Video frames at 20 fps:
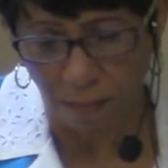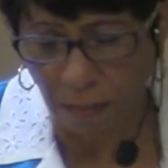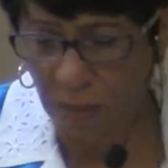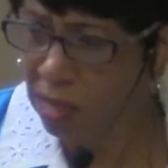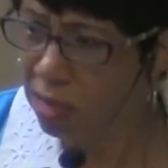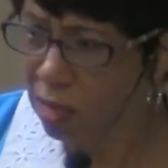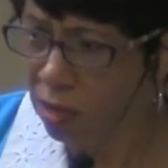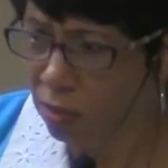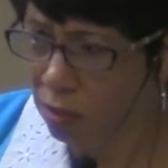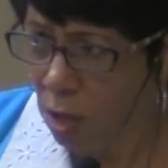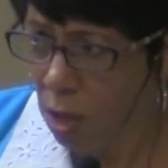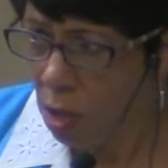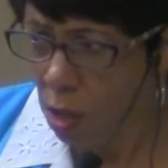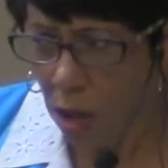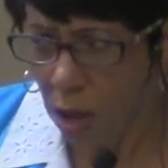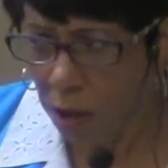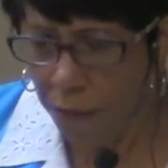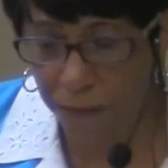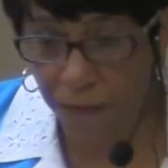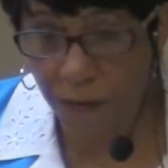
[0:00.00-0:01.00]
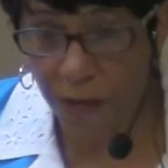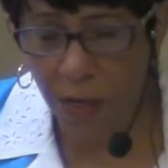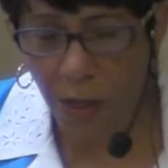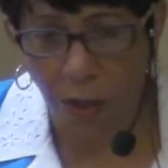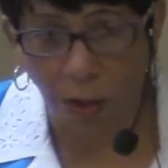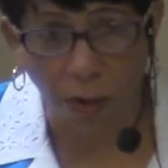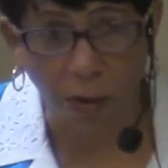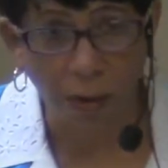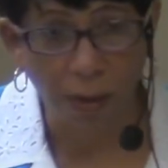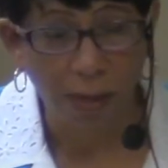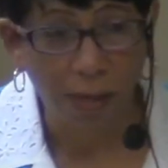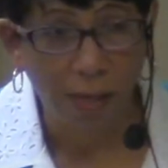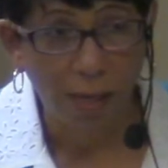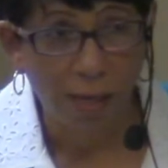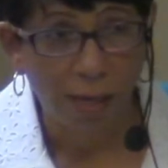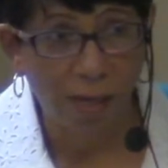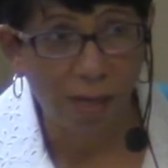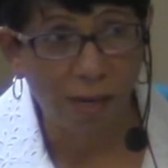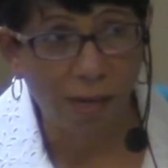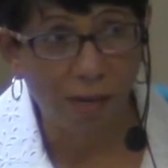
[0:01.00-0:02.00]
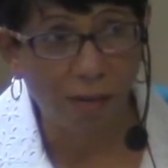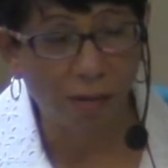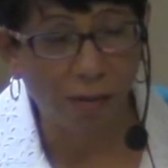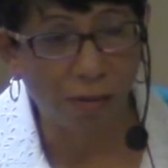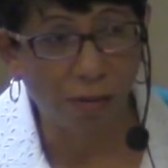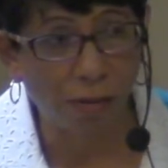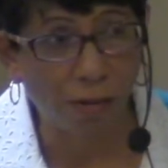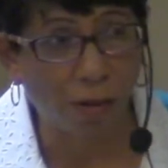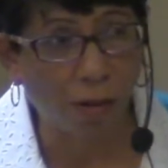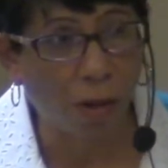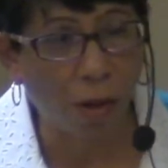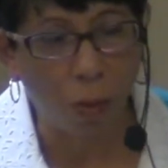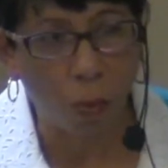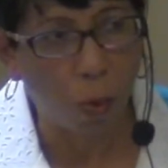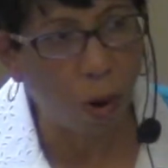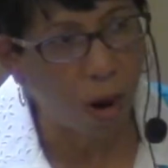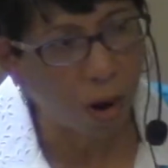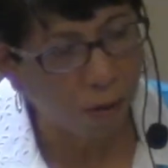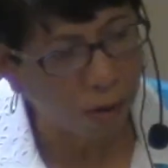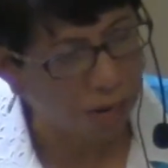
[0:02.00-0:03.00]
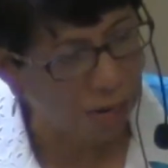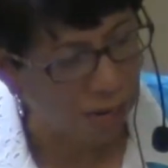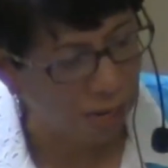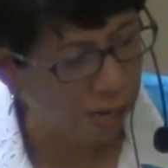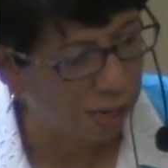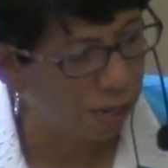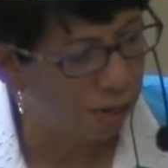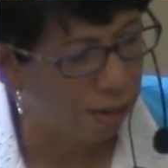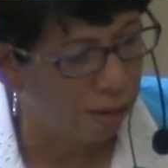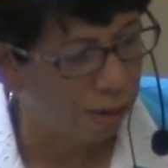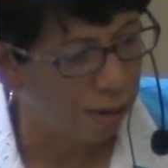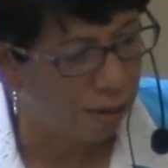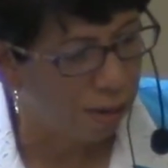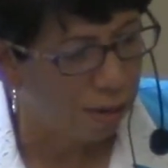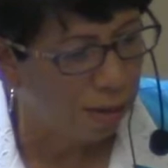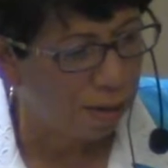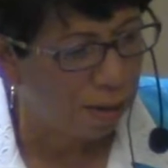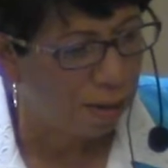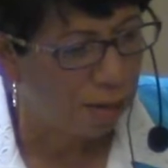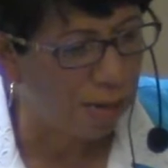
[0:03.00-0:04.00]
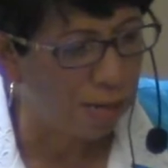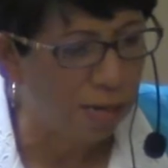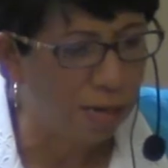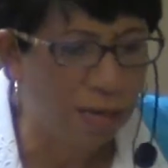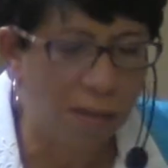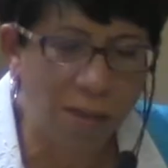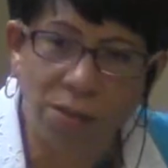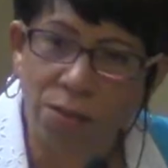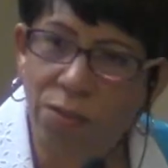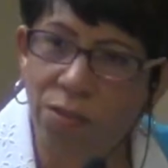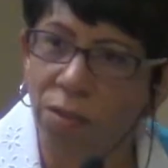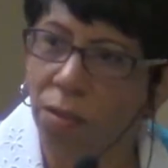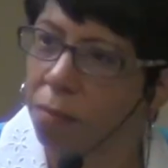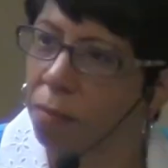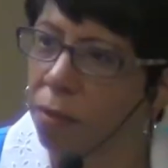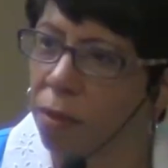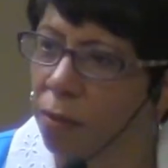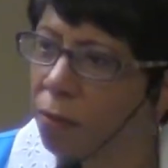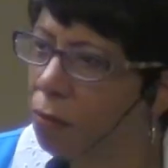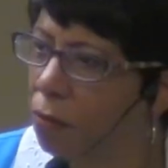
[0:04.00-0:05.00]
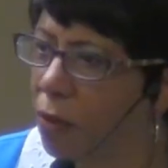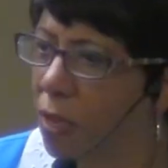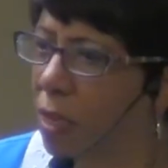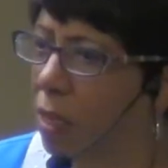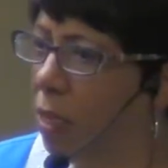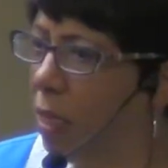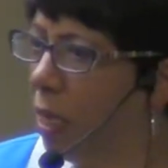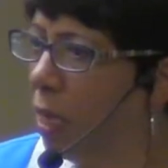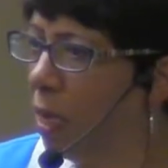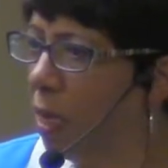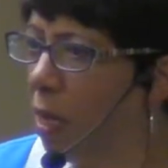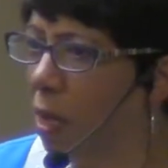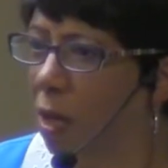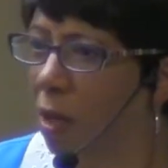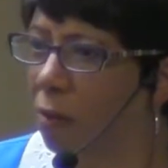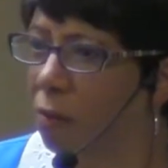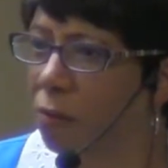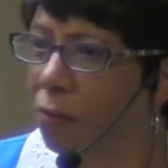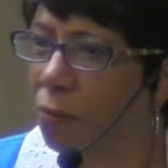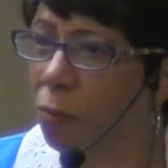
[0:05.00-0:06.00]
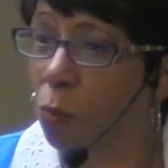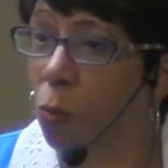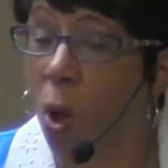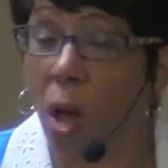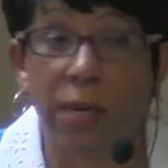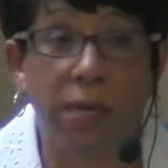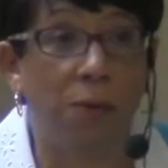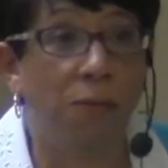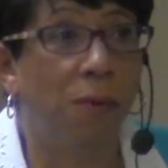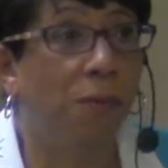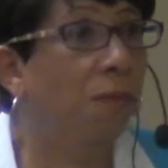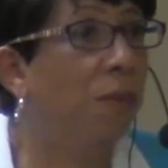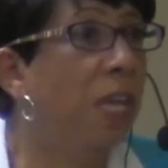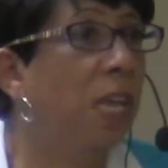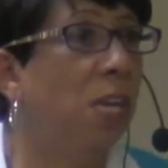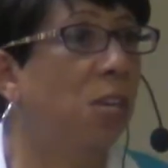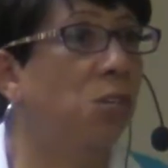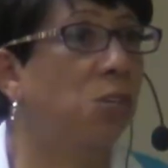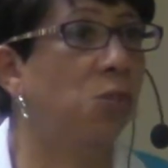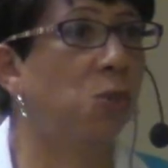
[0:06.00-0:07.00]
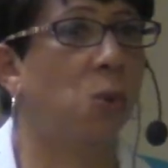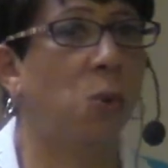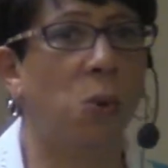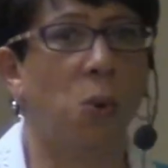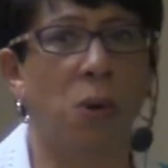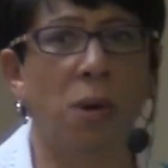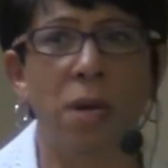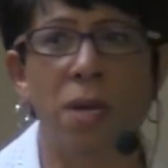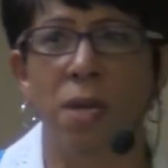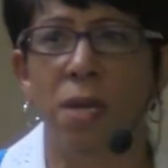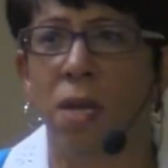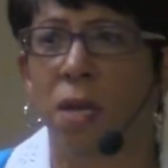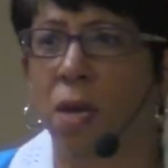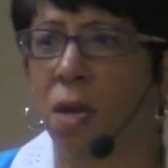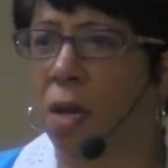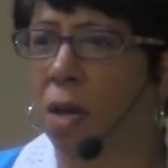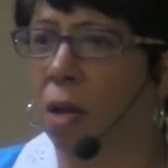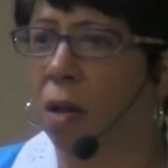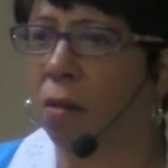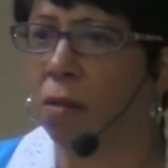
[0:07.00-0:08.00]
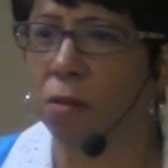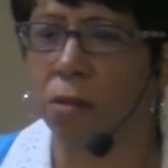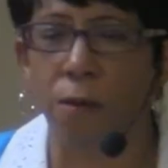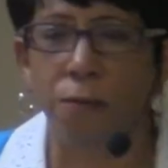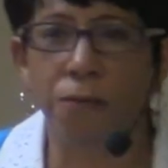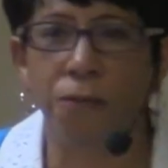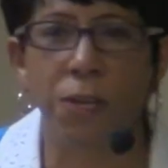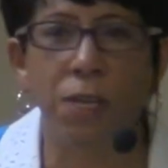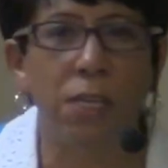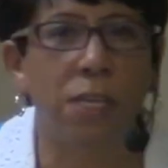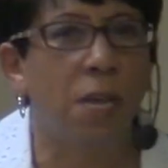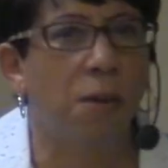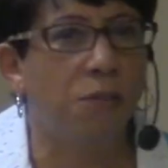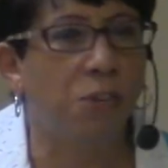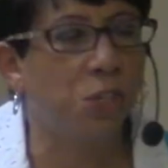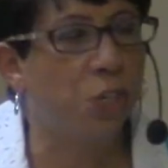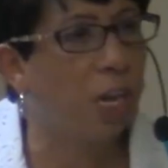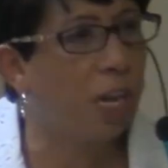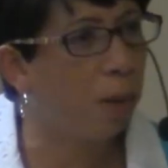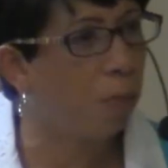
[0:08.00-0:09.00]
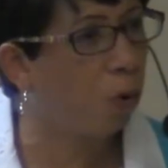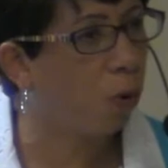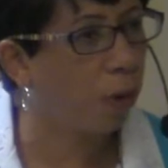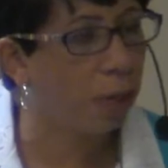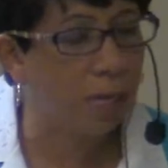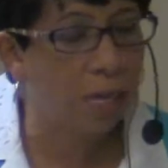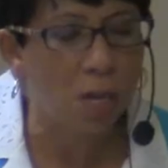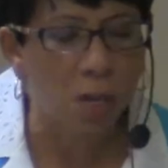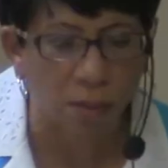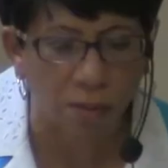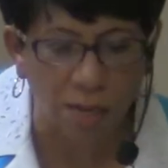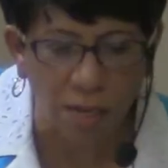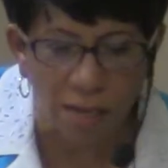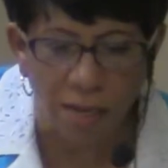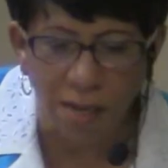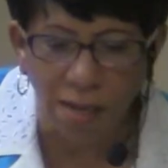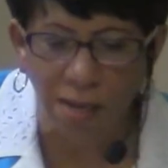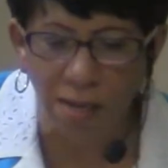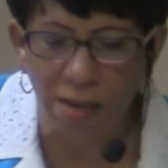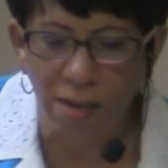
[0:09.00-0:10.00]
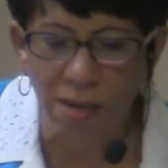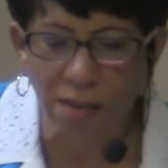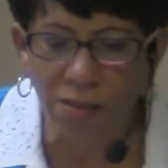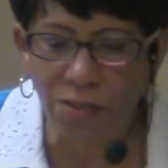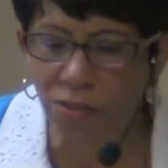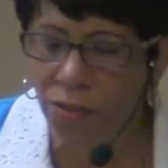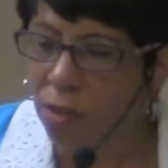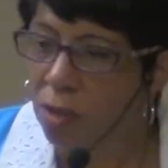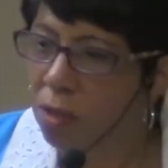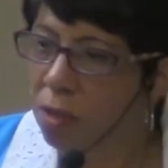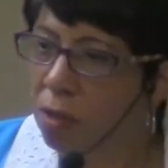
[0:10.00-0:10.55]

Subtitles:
It is a fear. It is a worry. It is the feeling of wanting revenge or the feeling of shame or guilt. It is